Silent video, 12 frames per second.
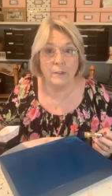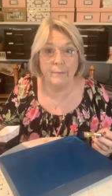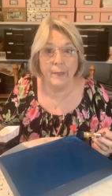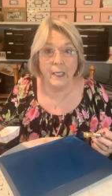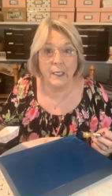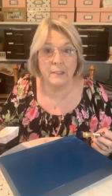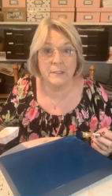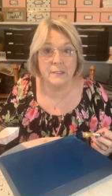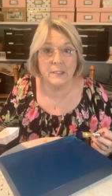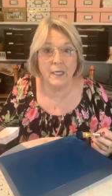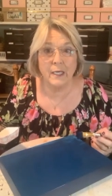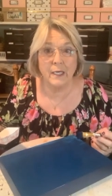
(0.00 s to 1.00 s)
I'm going to make a
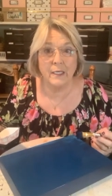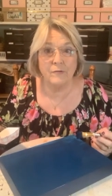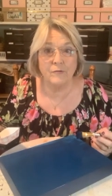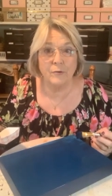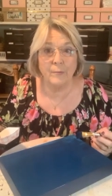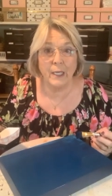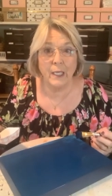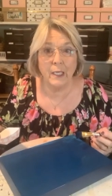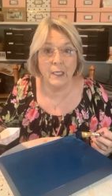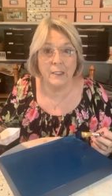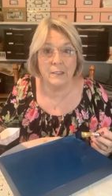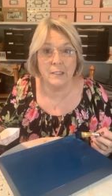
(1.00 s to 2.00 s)
set for my
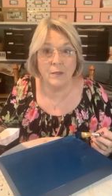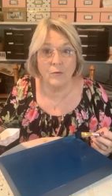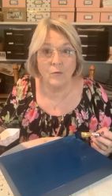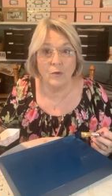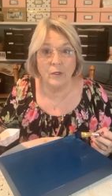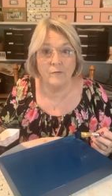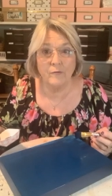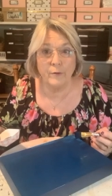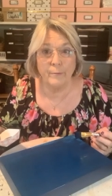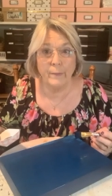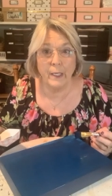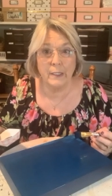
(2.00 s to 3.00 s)
kids and one
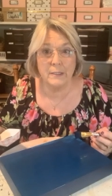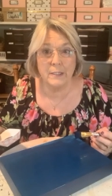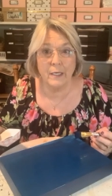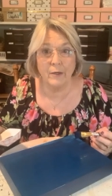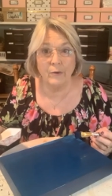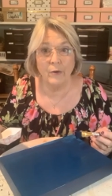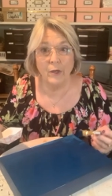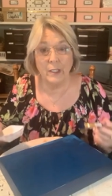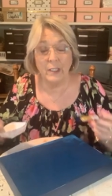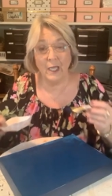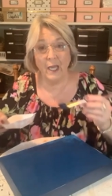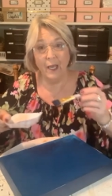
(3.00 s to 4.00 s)
for me. So,
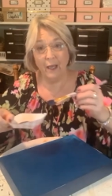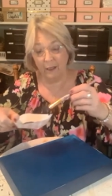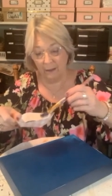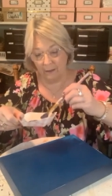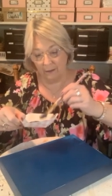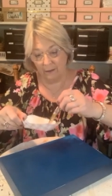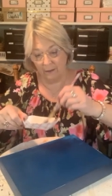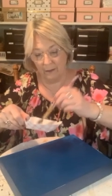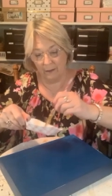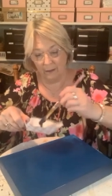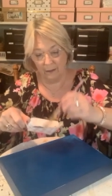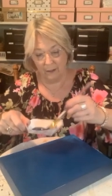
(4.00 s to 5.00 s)
yeah.
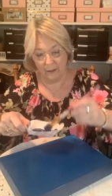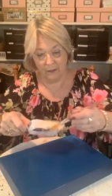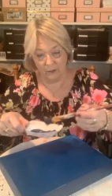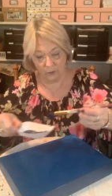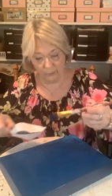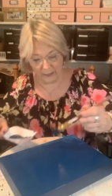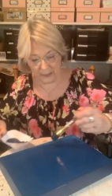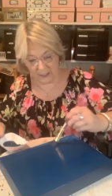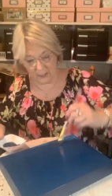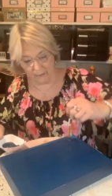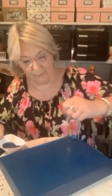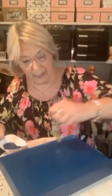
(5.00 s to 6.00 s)
You'll be
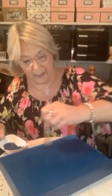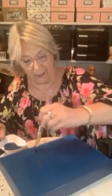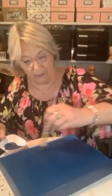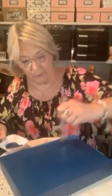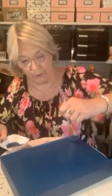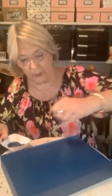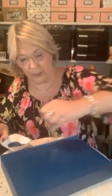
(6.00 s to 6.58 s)
sick of making them